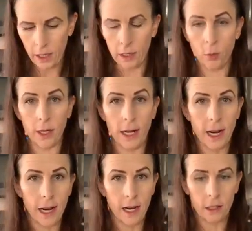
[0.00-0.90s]
And then we're gonna
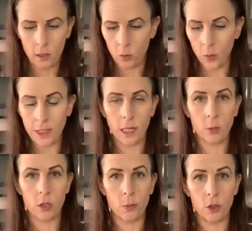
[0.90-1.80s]
add one
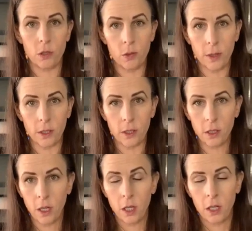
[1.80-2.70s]
tablespoon of sweetener
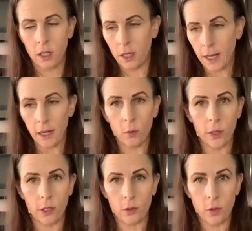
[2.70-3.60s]
Again, we
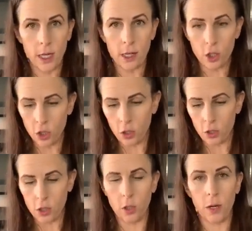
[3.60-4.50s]
don't use cane sugar,
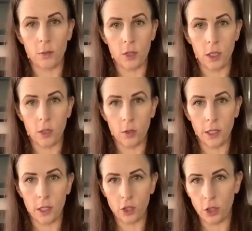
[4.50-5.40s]
so I'm using
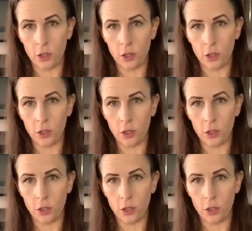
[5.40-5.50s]
coconut sugar.